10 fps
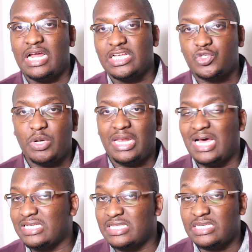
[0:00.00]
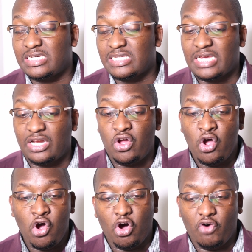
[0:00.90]
as well as a citizen
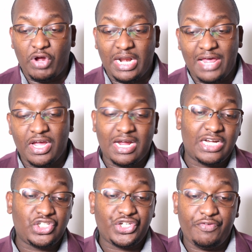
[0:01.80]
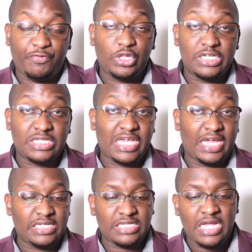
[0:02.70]
of another country, for this
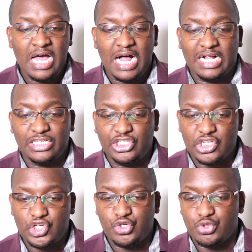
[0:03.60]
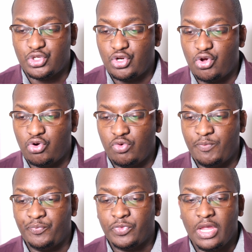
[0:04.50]
case I'll just choose
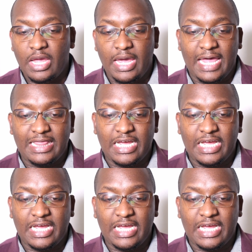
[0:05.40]
no, and